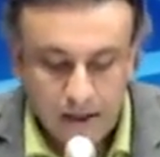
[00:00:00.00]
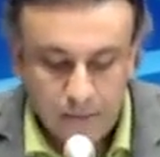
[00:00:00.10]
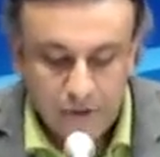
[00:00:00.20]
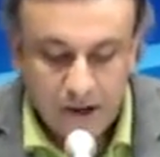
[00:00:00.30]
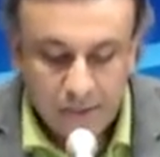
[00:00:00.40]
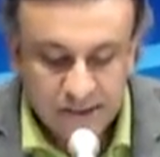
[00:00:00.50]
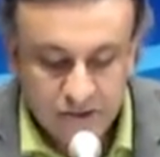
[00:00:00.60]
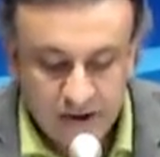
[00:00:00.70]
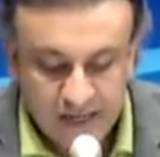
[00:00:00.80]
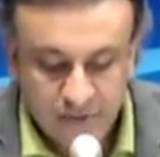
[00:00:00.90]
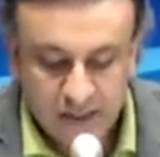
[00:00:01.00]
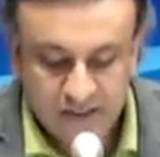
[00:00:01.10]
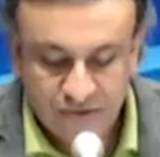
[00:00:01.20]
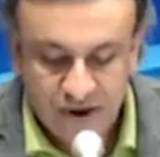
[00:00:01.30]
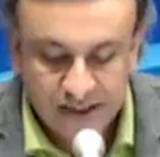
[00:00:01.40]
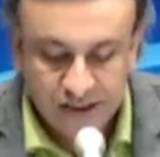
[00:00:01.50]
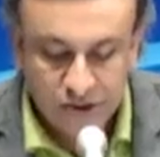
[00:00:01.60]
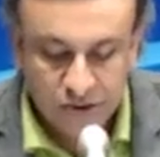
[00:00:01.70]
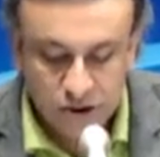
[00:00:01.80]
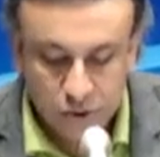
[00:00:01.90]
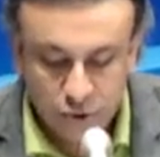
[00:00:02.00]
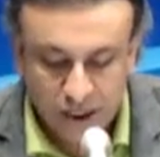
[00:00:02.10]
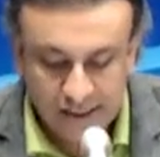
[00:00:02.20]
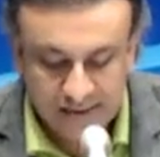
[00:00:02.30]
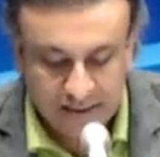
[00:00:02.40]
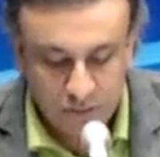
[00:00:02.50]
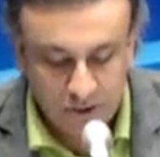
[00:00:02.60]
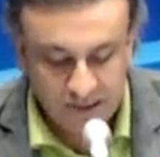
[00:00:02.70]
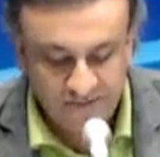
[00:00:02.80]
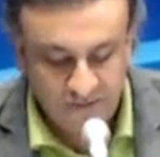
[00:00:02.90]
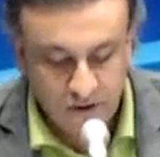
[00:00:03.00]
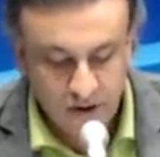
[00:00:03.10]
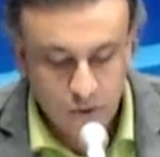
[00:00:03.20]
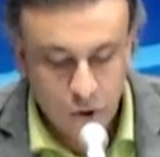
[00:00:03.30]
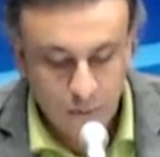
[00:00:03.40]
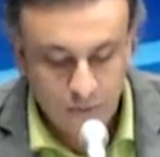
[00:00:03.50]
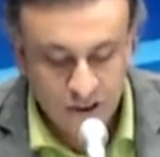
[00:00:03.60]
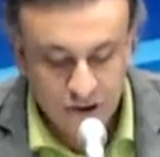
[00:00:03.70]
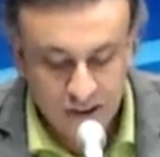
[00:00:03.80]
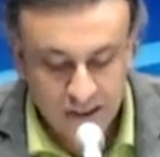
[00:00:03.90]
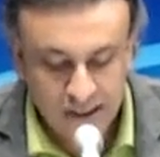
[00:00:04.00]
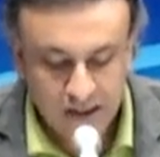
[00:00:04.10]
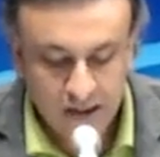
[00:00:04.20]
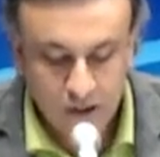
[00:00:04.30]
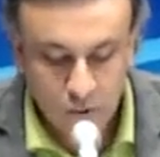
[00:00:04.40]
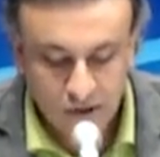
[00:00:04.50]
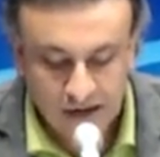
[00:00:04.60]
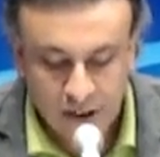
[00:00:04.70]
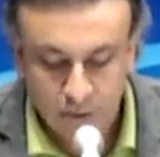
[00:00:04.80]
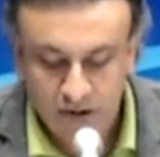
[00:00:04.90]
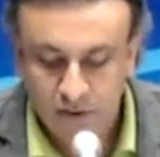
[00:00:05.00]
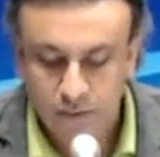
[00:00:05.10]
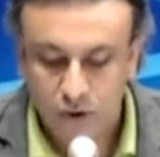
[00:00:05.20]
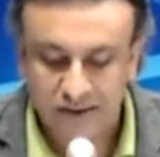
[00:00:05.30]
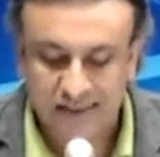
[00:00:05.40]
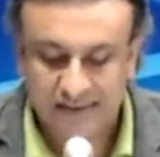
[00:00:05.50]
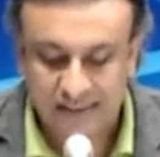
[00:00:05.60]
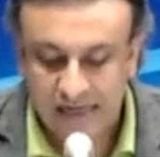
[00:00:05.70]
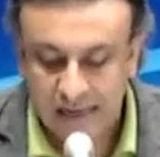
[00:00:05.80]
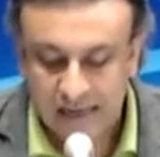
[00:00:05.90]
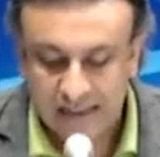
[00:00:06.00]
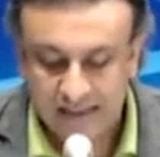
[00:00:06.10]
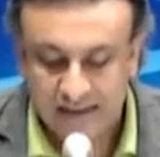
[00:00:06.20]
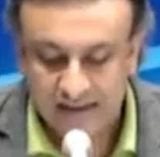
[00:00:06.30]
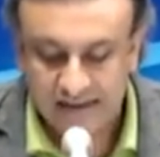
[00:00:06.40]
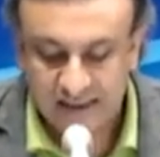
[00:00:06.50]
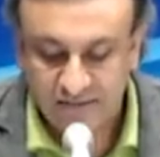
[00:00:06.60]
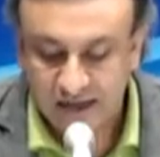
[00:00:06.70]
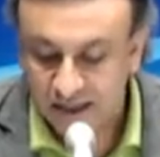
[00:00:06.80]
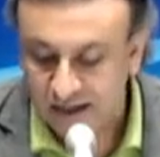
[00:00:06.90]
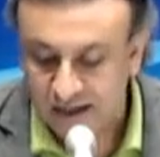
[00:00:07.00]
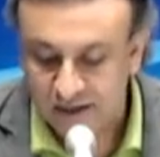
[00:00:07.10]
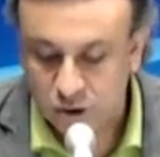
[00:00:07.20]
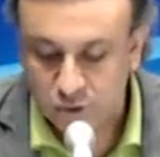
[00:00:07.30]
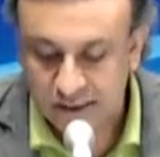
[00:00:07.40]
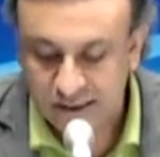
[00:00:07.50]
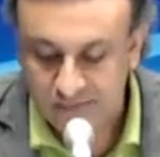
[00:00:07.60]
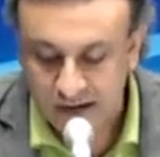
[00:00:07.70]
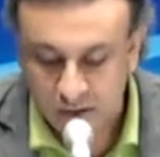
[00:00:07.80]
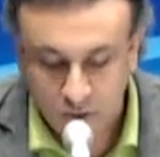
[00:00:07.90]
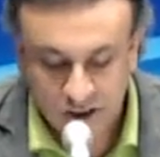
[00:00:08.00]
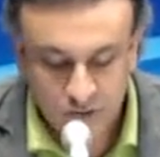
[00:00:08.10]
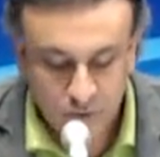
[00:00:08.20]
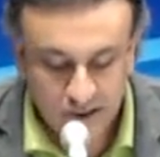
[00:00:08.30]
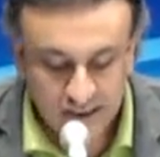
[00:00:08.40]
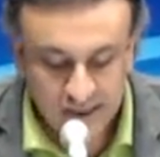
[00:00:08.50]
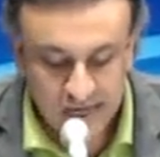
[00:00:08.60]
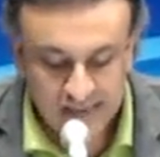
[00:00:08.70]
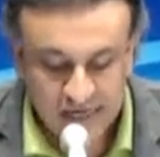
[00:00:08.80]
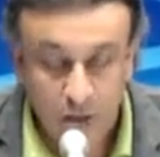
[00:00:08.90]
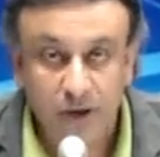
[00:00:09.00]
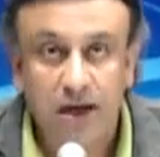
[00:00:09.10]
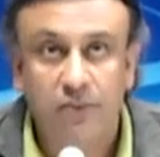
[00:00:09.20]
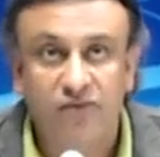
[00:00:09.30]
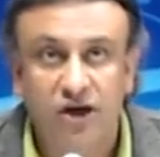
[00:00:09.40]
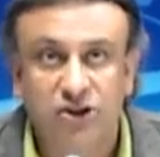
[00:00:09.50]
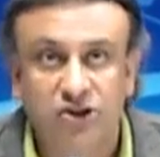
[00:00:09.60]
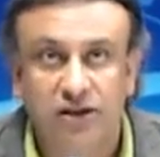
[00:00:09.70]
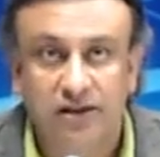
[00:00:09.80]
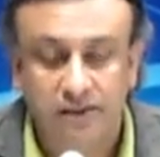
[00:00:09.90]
Prime Minister, expressing gratitude to Chinese government for cooperation in Karod hydropower project, said that the 720 megawatts project has now become functional.